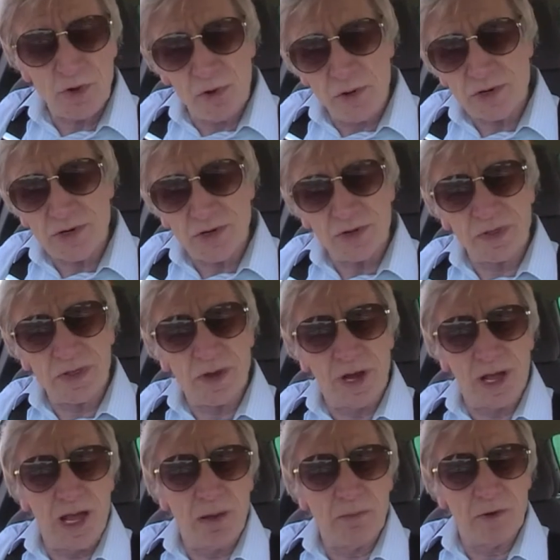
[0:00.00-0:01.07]
goes under the
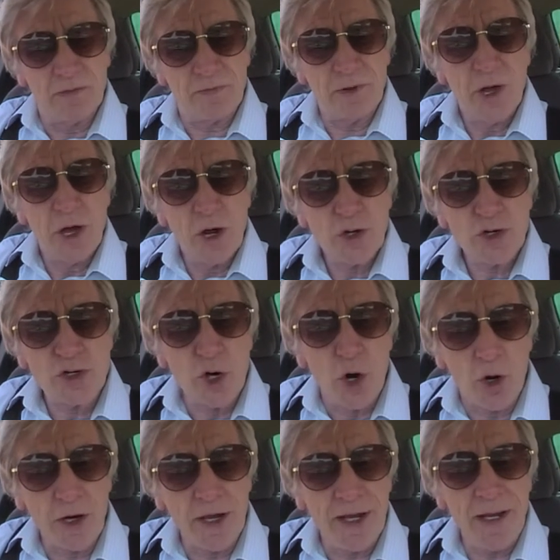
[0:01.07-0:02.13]
name of
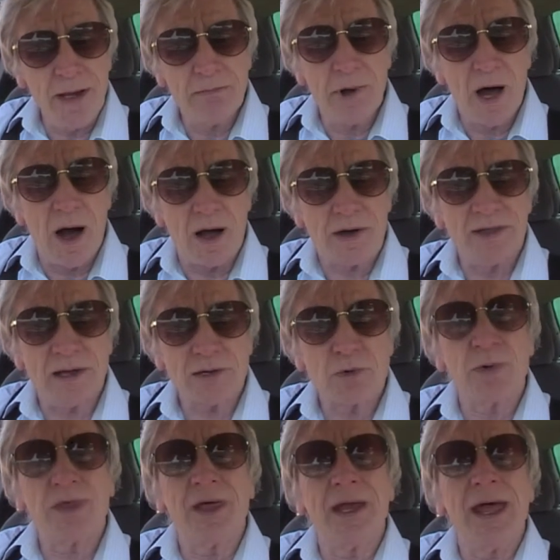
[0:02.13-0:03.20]
Chunky Mark.
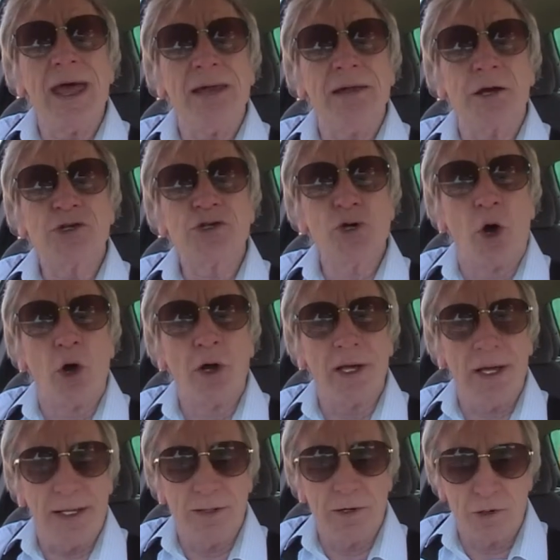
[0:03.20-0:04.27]
That's with an N,
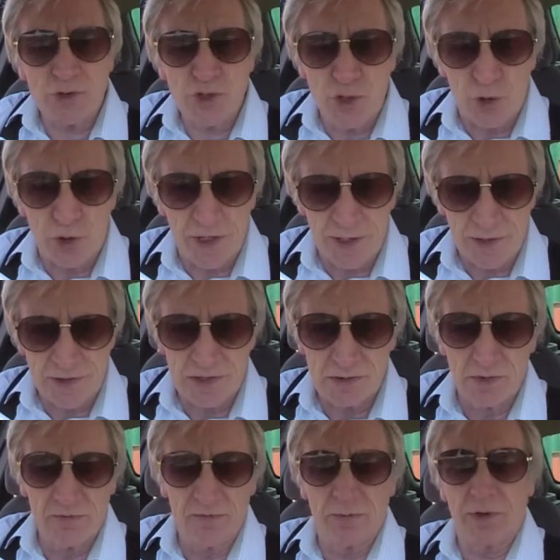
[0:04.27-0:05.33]
Chunky, not Chucky as
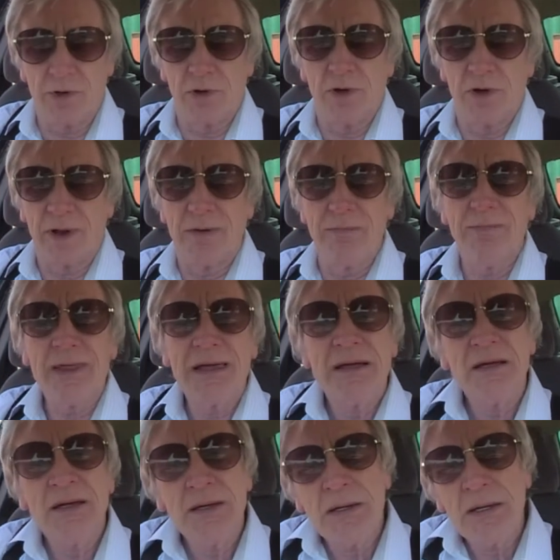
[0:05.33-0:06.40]
some of them call him.
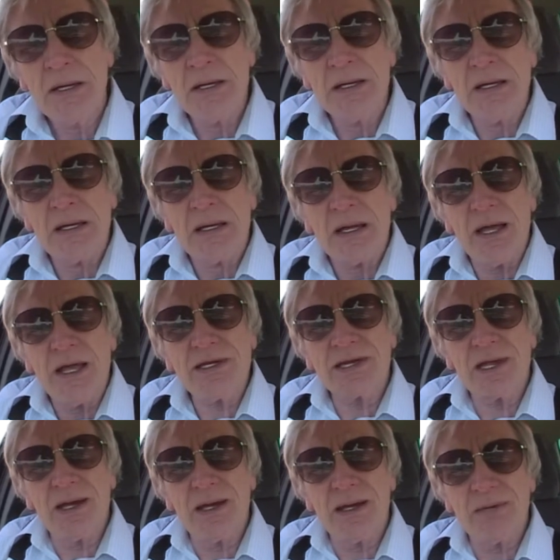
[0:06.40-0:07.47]
He's
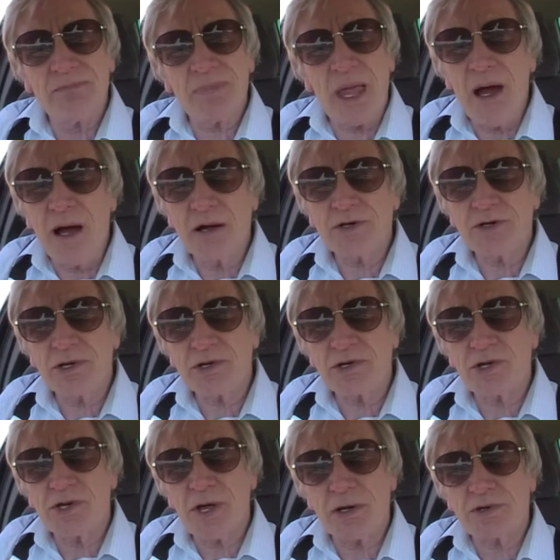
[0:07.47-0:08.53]
an
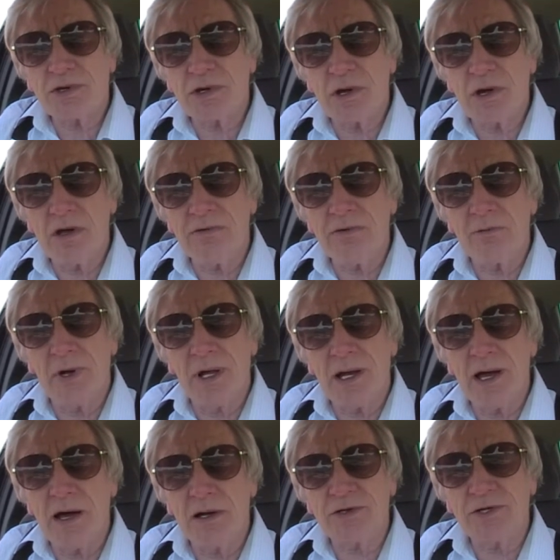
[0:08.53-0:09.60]
artist, taxi driver.
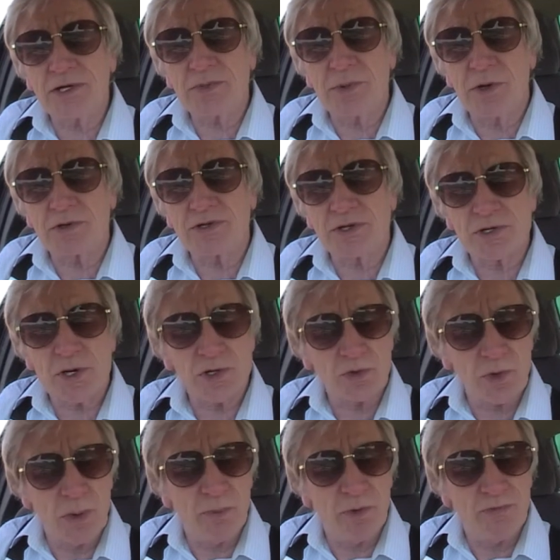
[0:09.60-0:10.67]
Well, artist because he's a
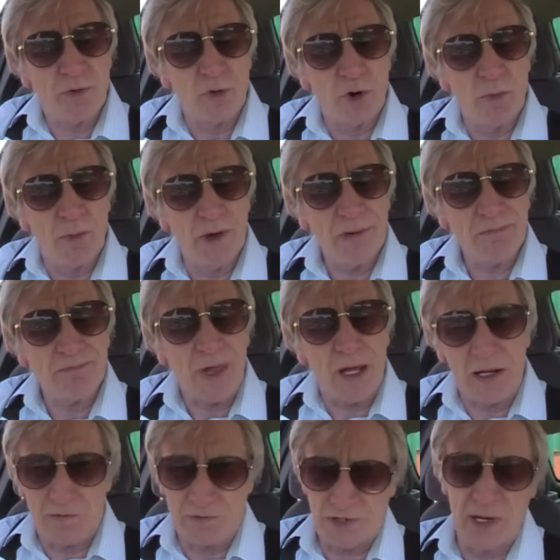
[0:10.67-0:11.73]
street performer
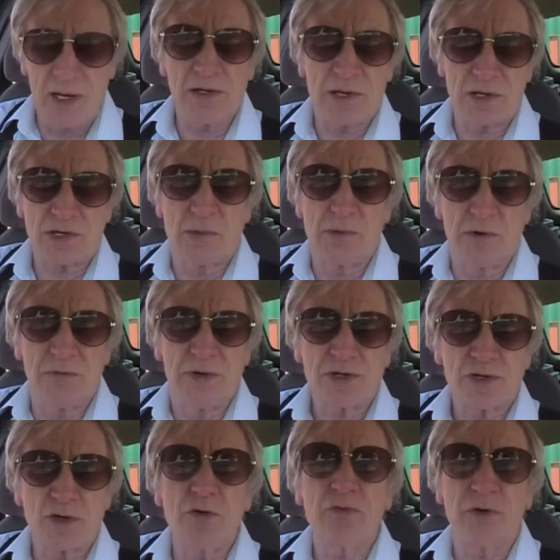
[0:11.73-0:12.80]
and I've seen some of
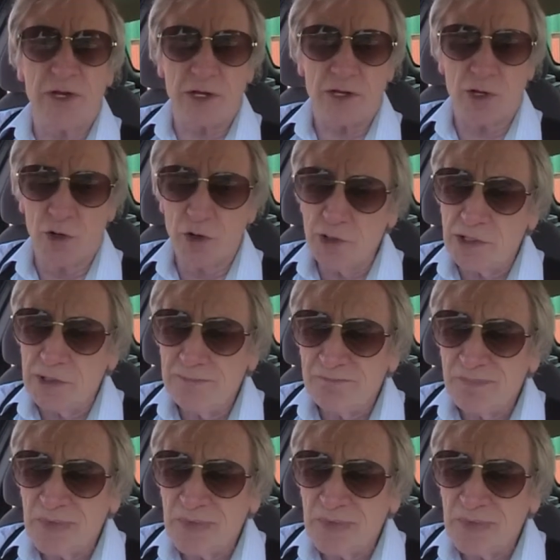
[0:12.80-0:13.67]
his stuff and he's good.